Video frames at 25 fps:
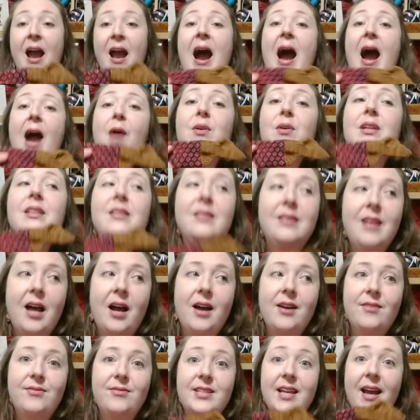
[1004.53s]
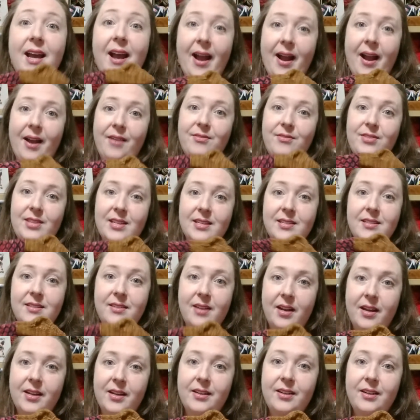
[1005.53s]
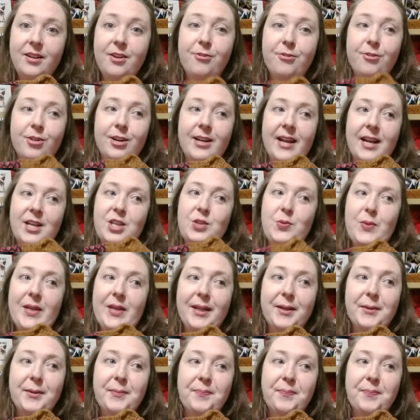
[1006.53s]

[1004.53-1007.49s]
I would love to have this done for next week.